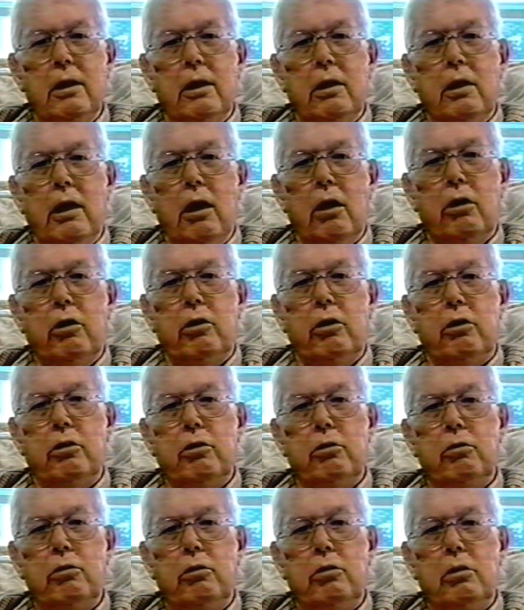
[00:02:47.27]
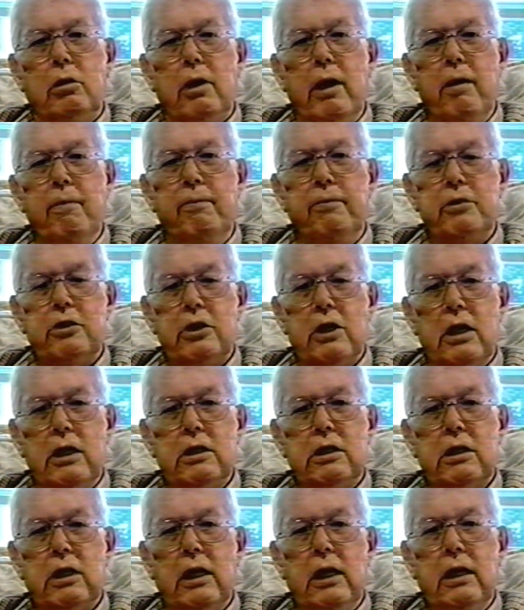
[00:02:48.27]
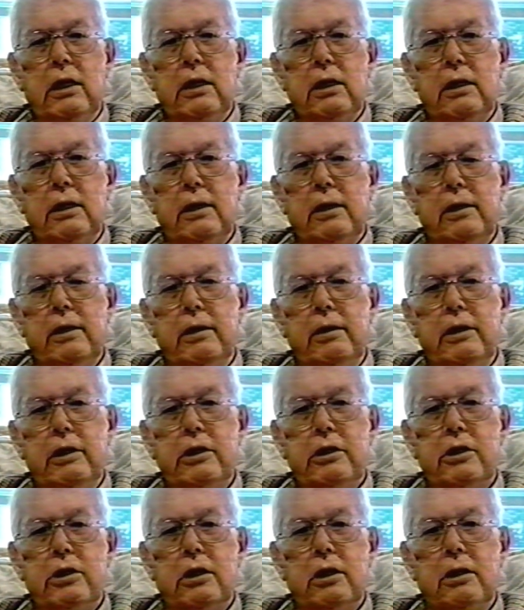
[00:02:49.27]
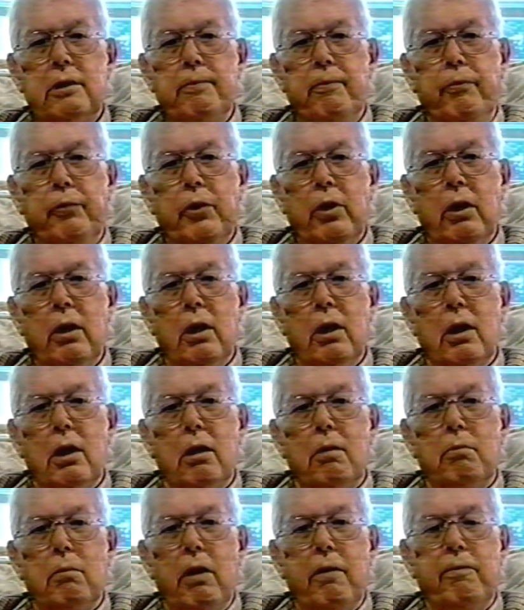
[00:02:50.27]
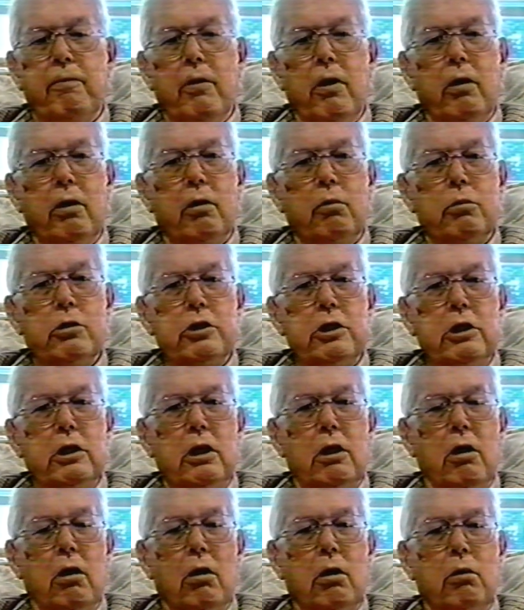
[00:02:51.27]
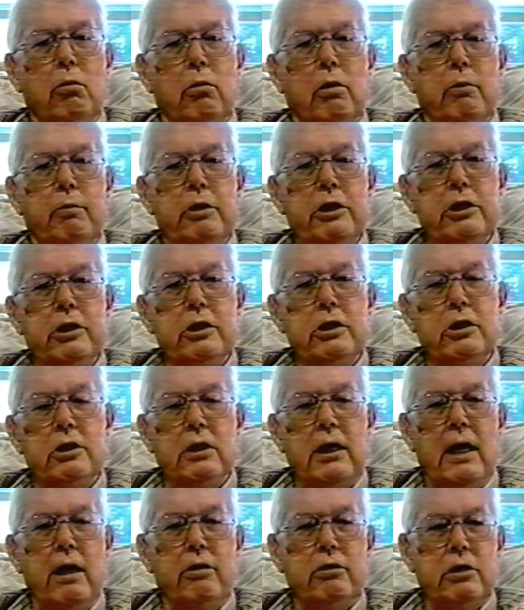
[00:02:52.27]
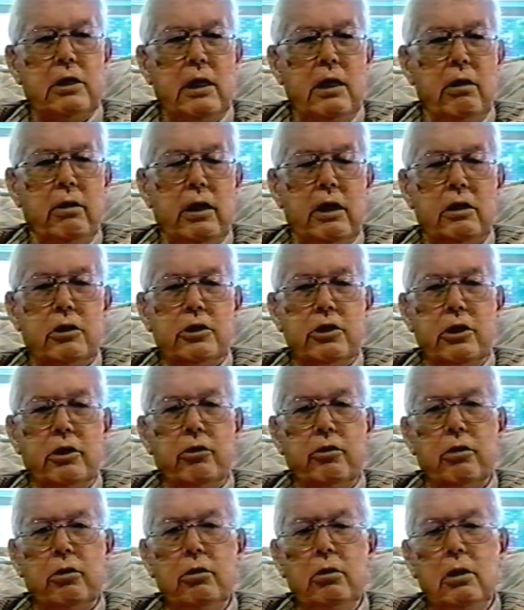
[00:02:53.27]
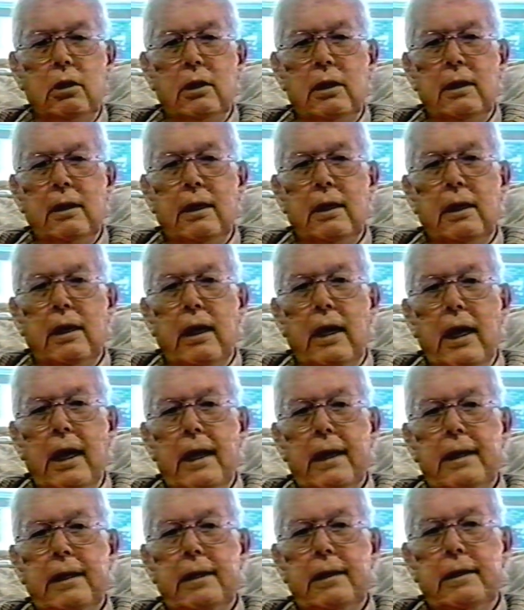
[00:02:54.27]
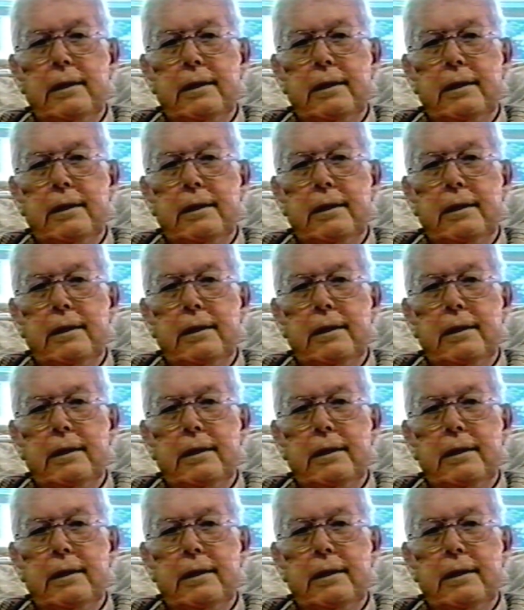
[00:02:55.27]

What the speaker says: Now, to emphasize that is that my father was in the hardware business downtown El Centro, and